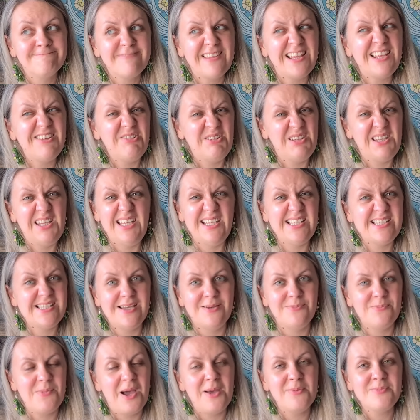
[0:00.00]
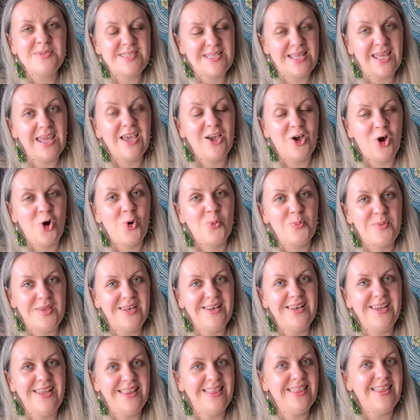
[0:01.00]
If it is, I'm staying home and
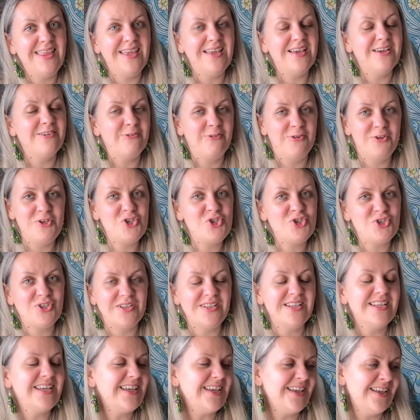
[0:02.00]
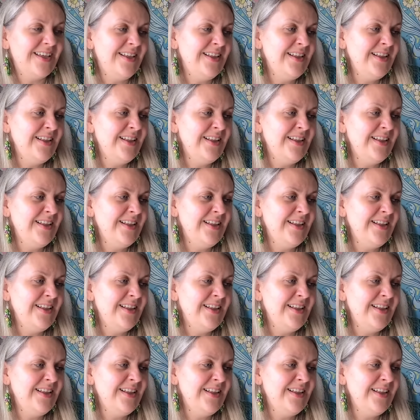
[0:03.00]
knitting officially.